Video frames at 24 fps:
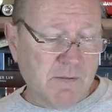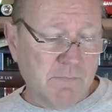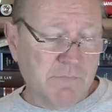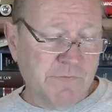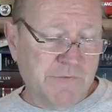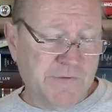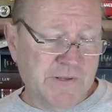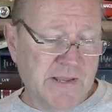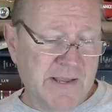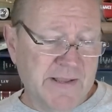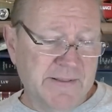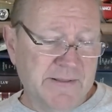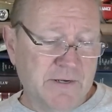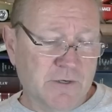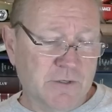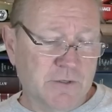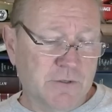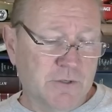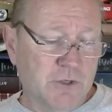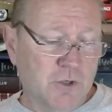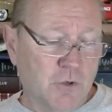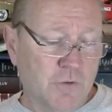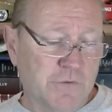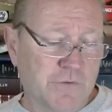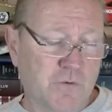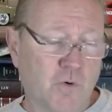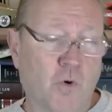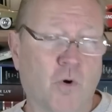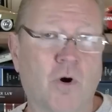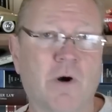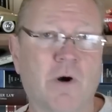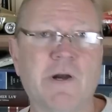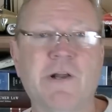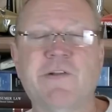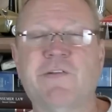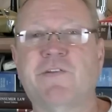saying they're
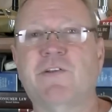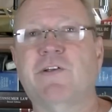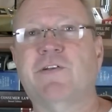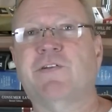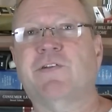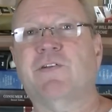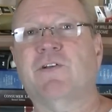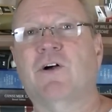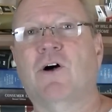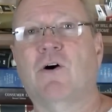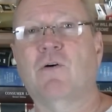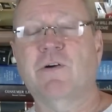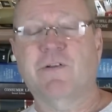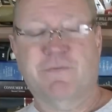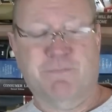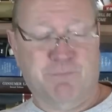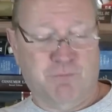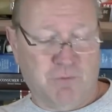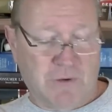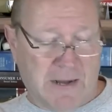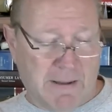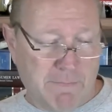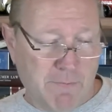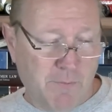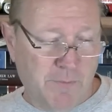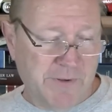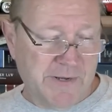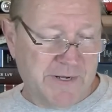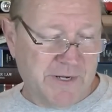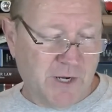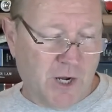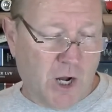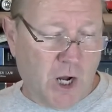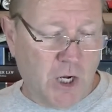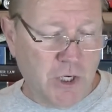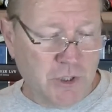notoriously slow is probably
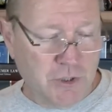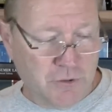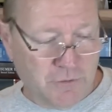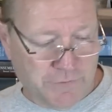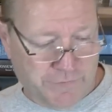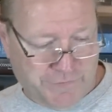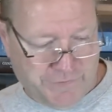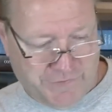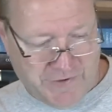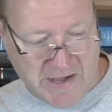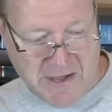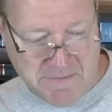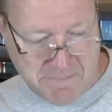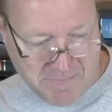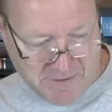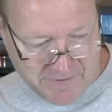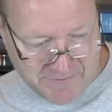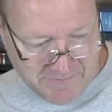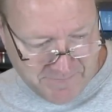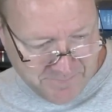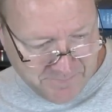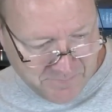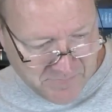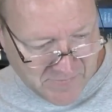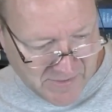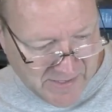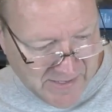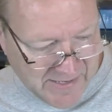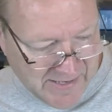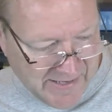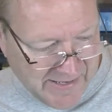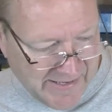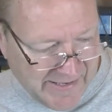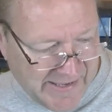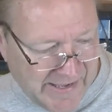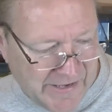an understatement.
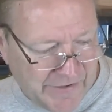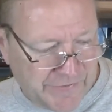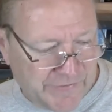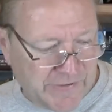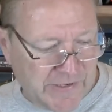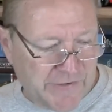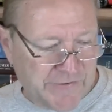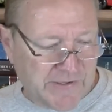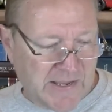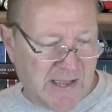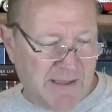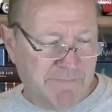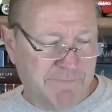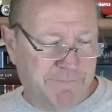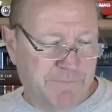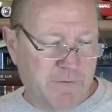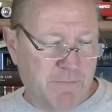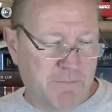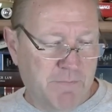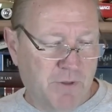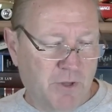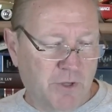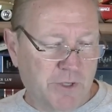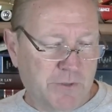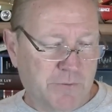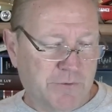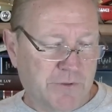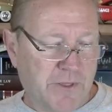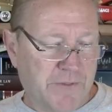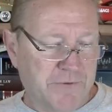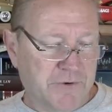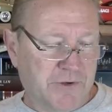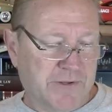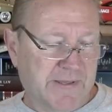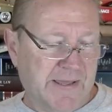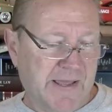He says, I'm familiar with
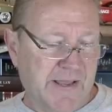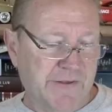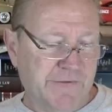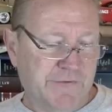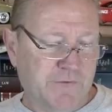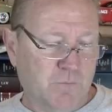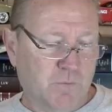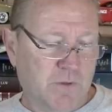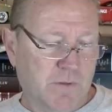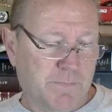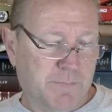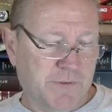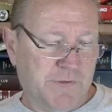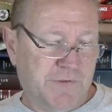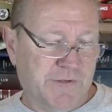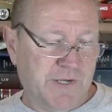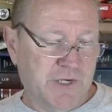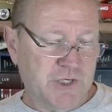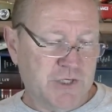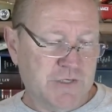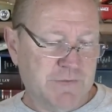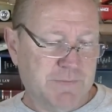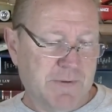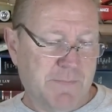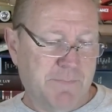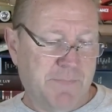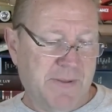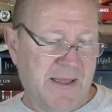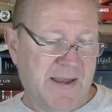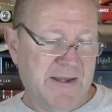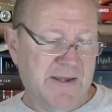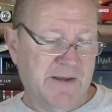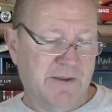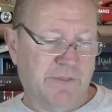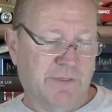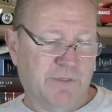other cases where the petition has been
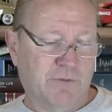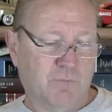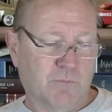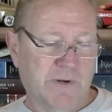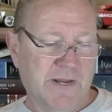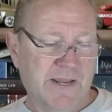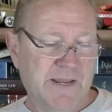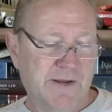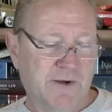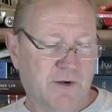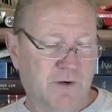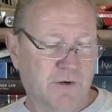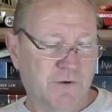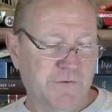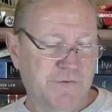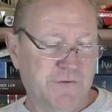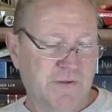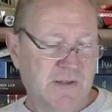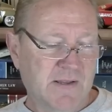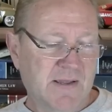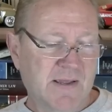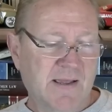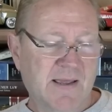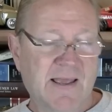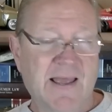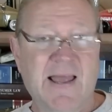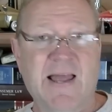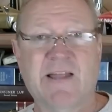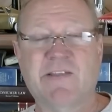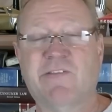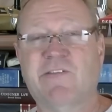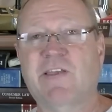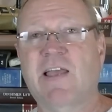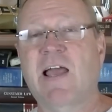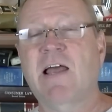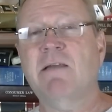pending three years
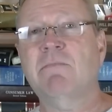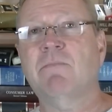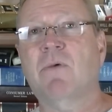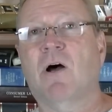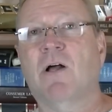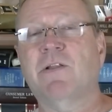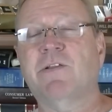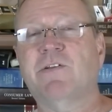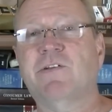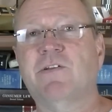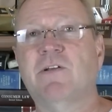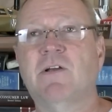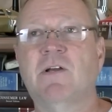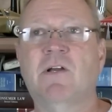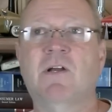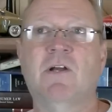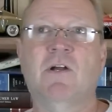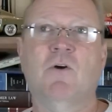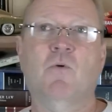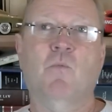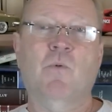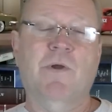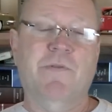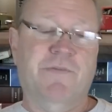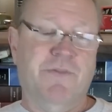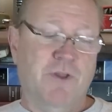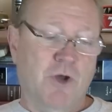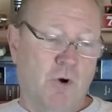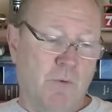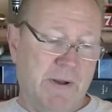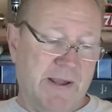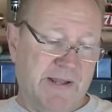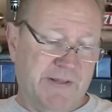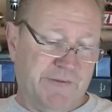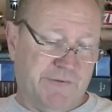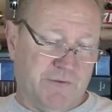and 10 months with
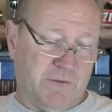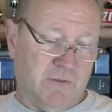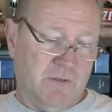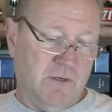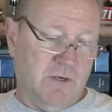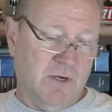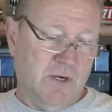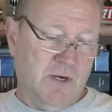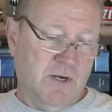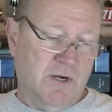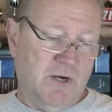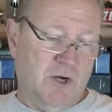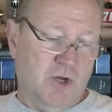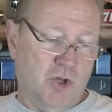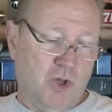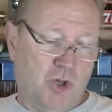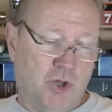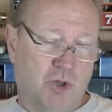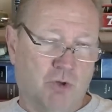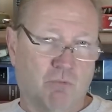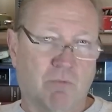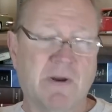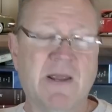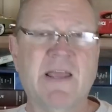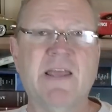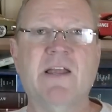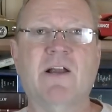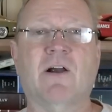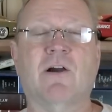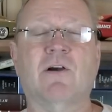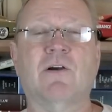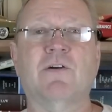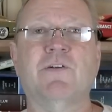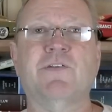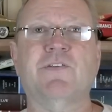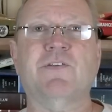no answer. Three
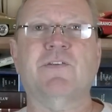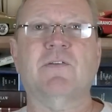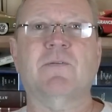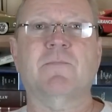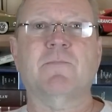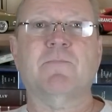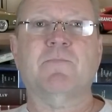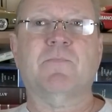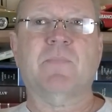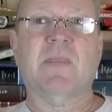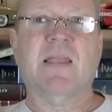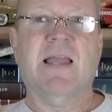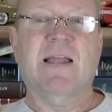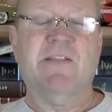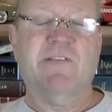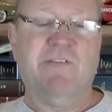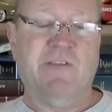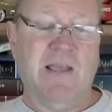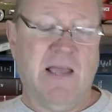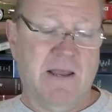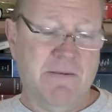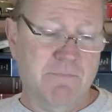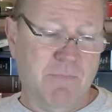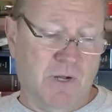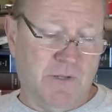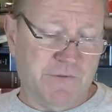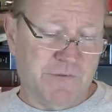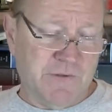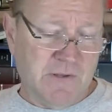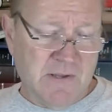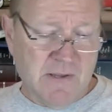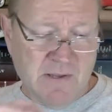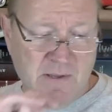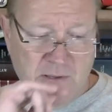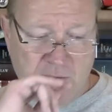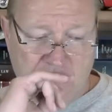years and 10 months.
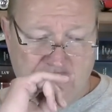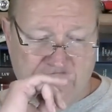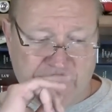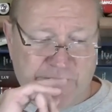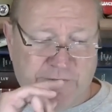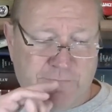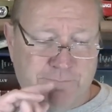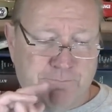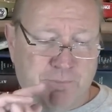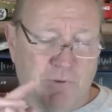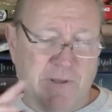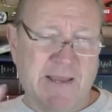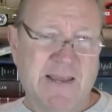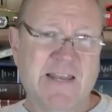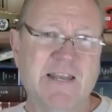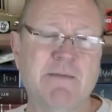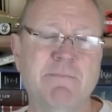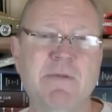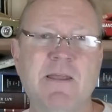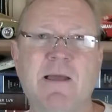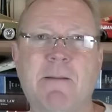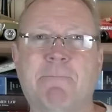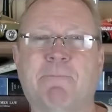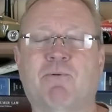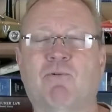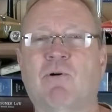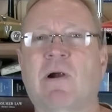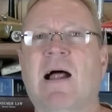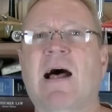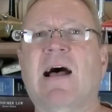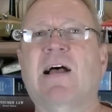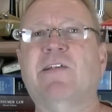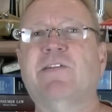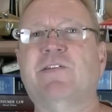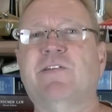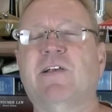Explain to me a
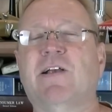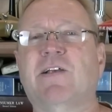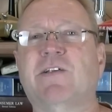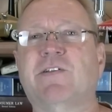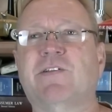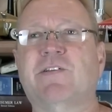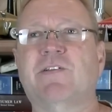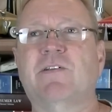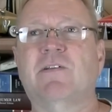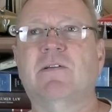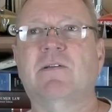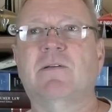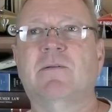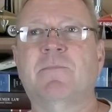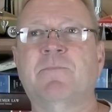process